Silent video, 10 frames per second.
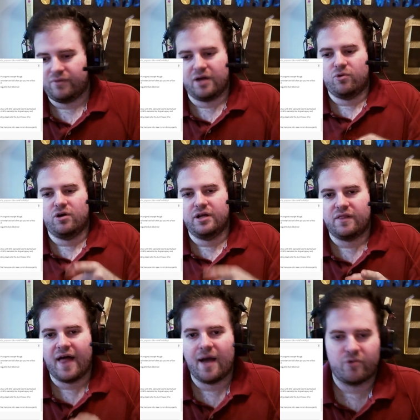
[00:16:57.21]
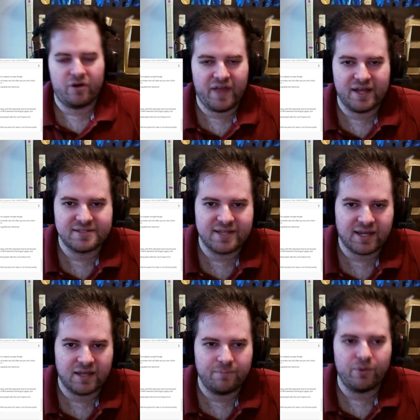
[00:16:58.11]
I want to elaborate on that in a
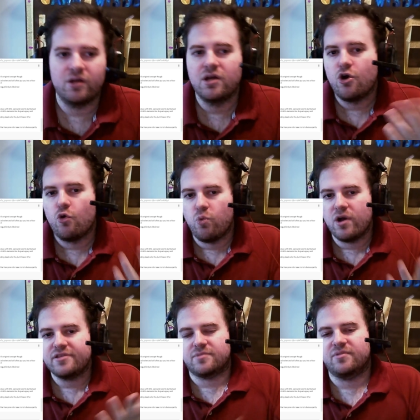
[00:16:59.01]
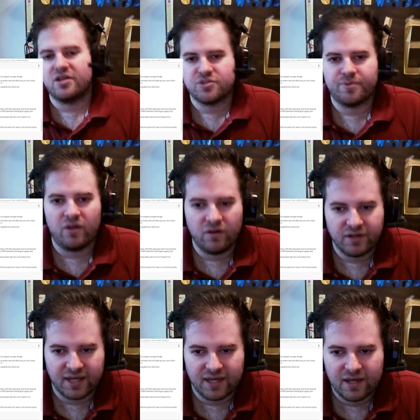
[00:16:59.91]
second, but with something like
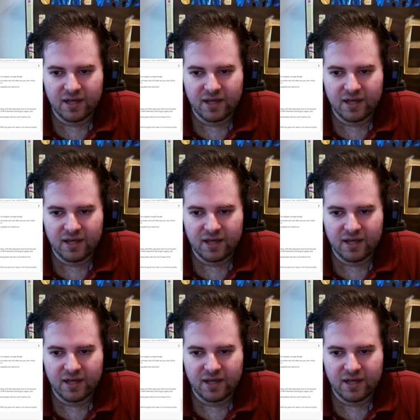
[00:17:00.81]
Spelunky,